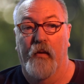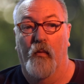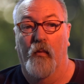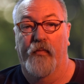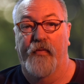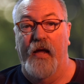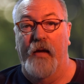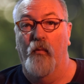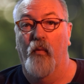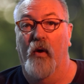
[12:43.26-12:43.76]

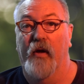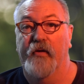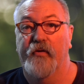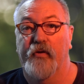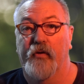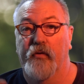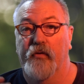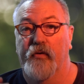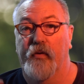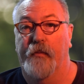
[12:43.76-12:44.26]
they
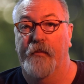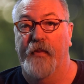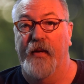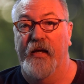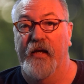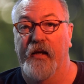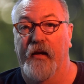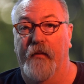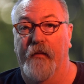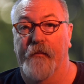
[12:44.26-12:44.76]
want you to
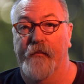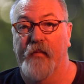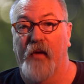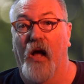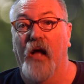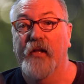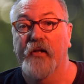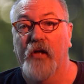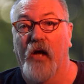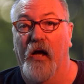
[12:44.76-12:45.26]
be
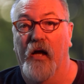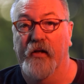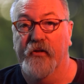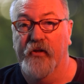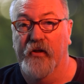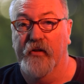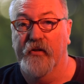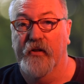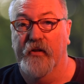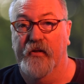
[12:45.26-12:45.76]

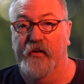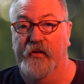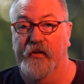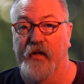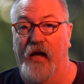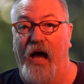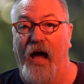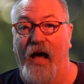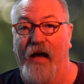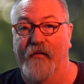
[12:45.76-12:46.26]
unconscious
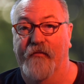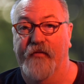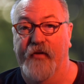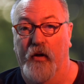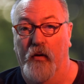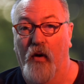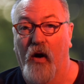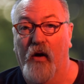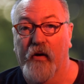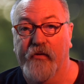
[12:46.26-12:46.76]
to have
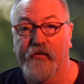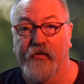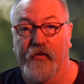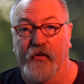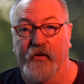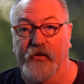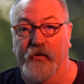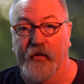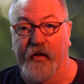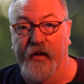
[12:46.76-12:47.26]
heart
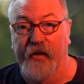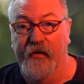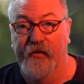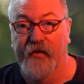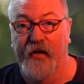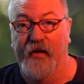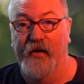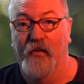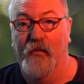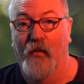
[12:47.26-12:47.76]
surgery.
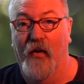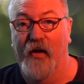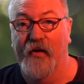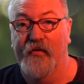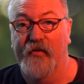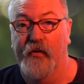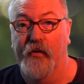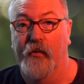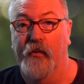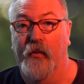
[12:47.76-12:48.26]
They don't
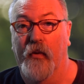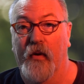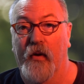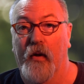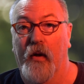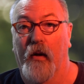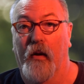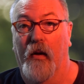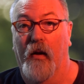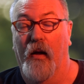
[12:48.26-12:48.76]
want you
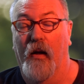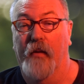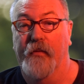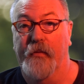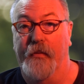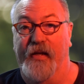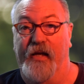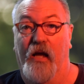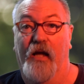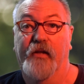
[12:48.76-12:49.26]

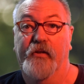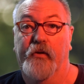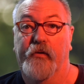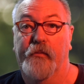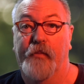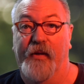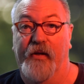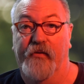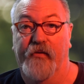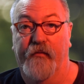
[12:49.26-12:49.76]
to be
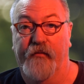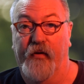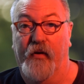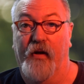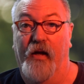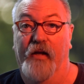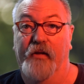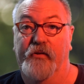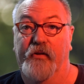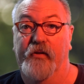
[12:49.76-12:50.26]
conscious, because if you're
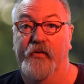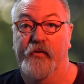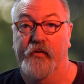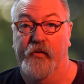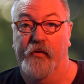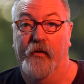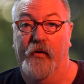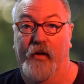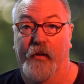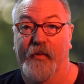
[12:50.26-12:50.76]
conscious,
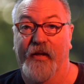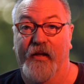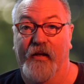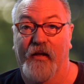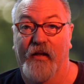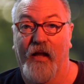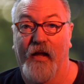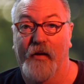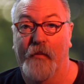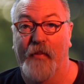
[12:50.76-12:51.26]
you're going to be in
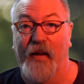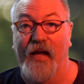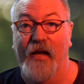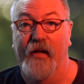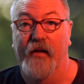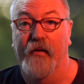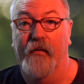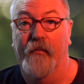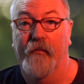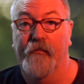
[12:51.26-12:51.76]
a lot of
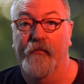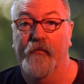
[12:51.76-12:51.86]
pain.